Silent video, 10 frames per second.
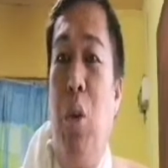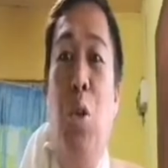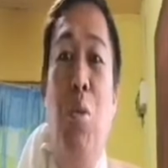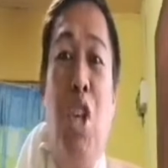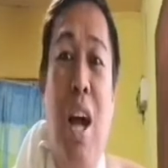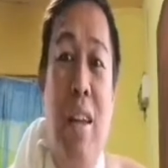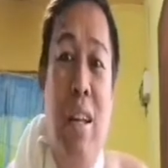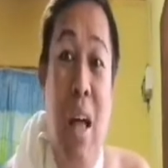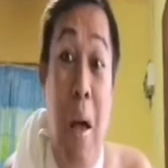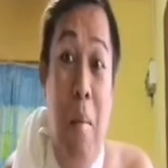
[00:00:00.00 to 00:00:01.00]
YouTube
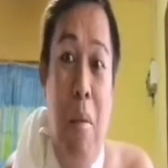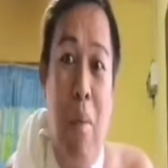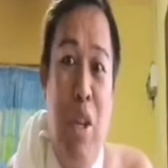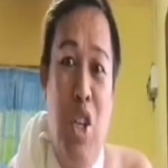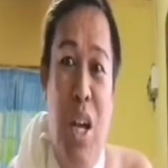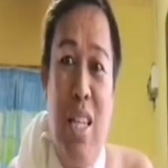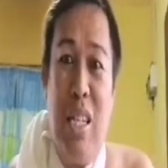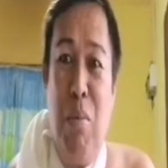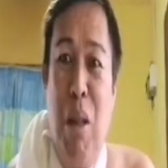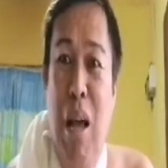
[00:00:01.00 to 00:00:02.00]
channel, Mami
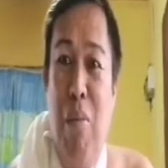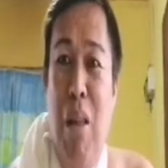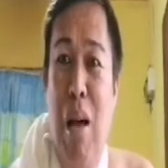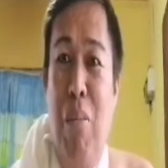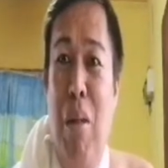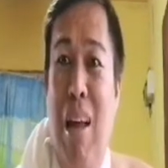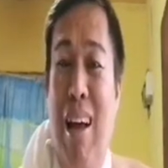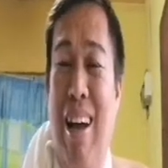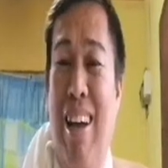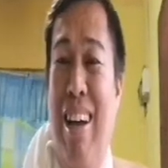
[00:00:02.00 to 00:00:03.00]
Jan's Blah Blah
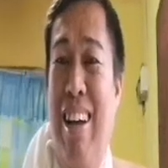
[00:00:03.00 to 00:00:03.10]
Blah.